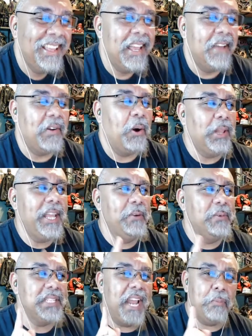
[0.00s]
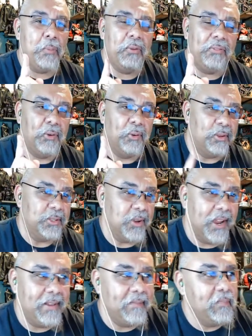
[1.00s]
If only it was April Fool's,
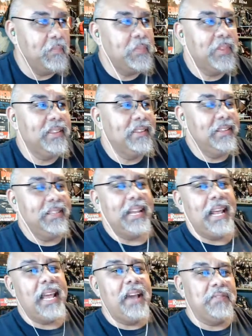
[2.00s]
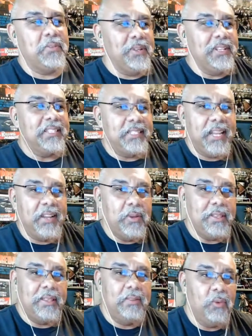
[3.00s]
right? Then I'd have to really stick
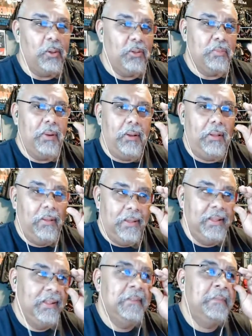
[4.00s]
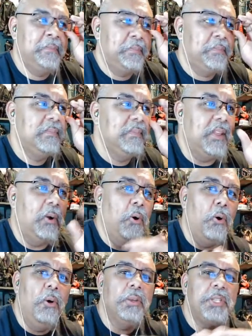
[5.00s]
with the Rollerball. The
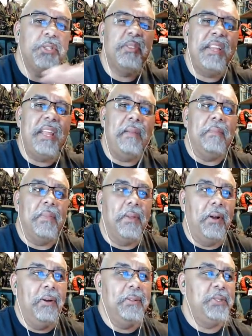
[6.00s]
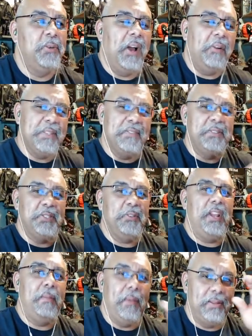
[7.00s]
whole stream, the all two hours of the
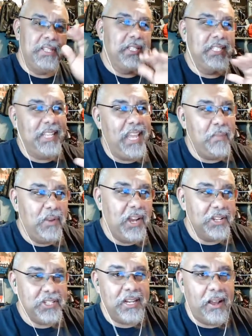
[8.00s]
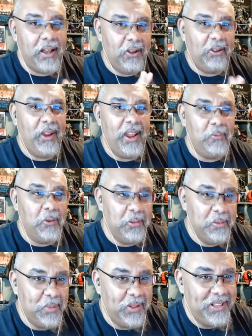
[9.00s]
stream, I'll just keep gushing how great
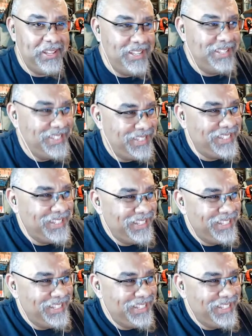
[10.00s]
Rollerball is.